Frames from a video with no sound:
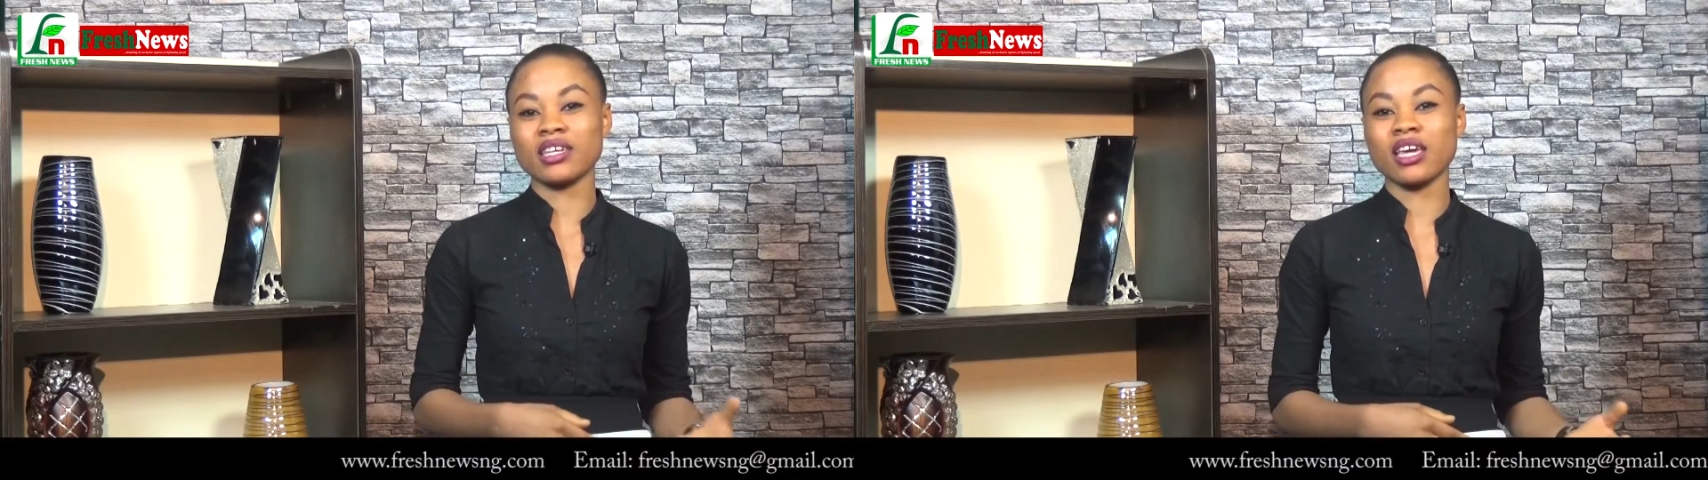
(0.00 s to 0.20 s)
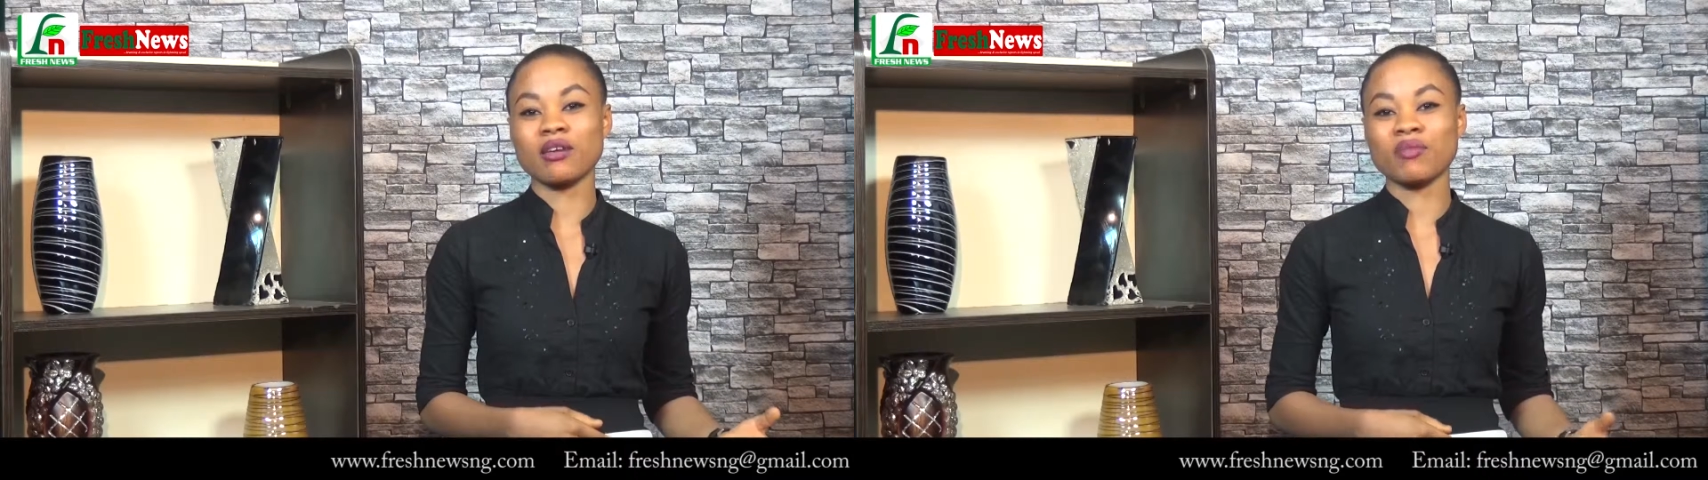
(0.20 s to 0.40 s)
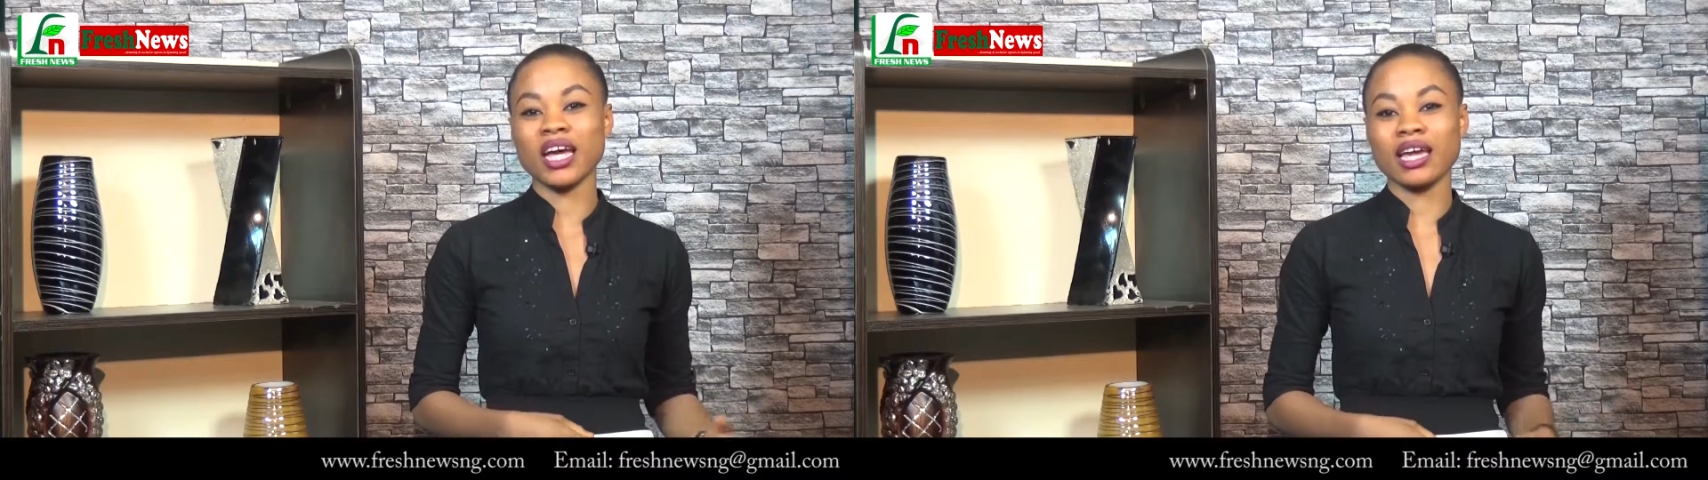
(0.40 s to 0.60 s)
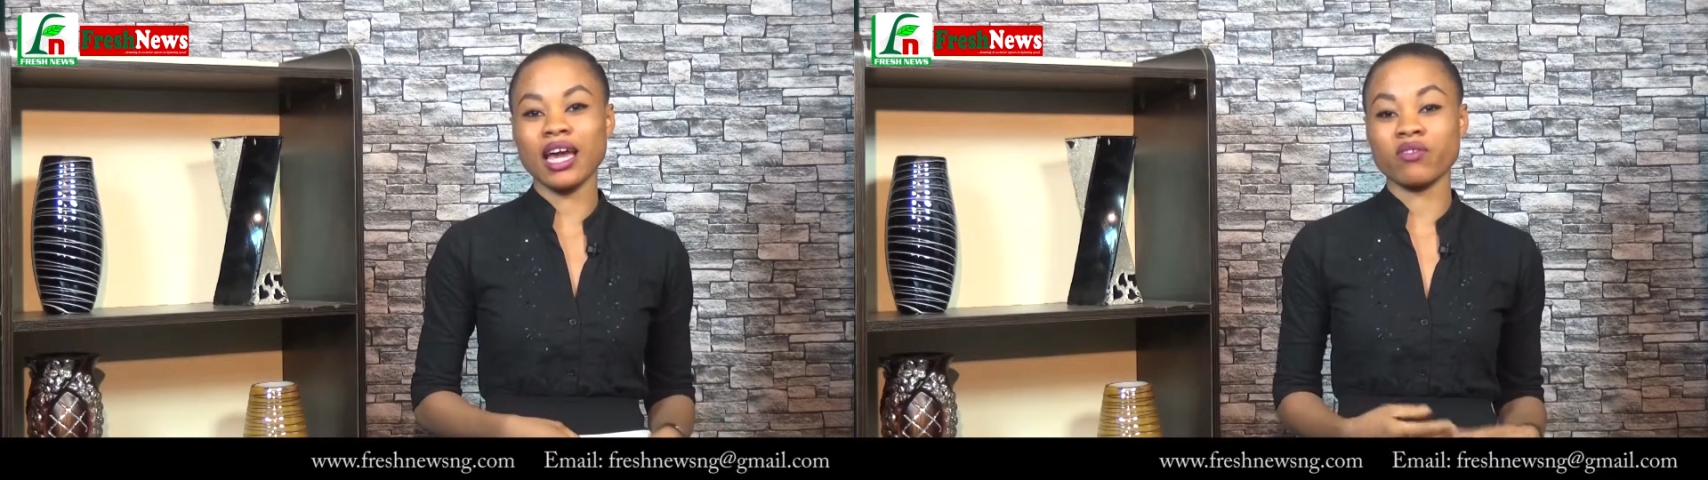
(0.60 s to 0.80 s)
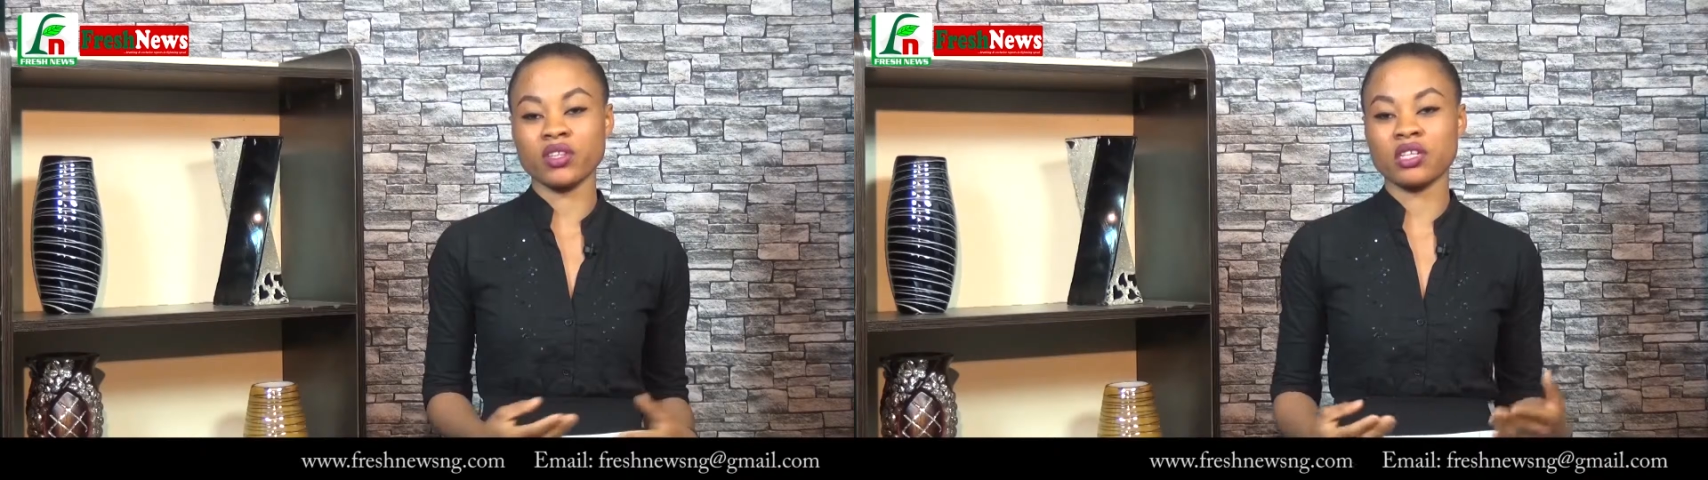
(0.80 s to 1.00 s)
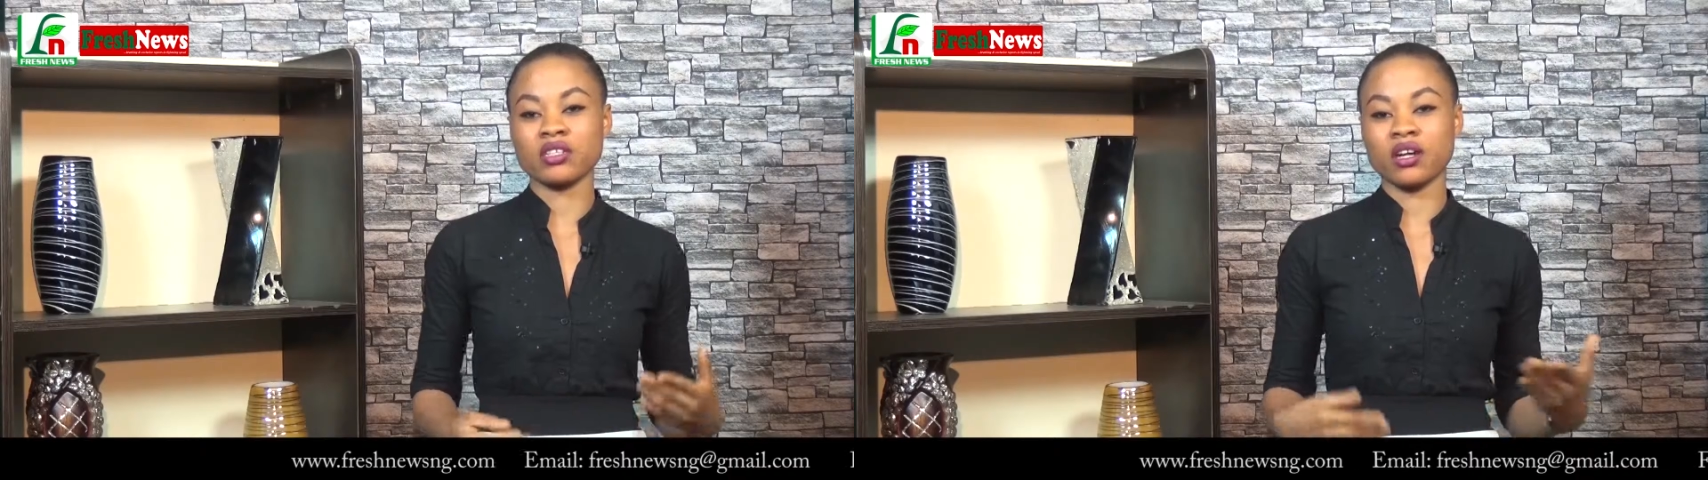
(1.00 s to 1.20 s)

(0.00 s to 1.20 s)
came back after,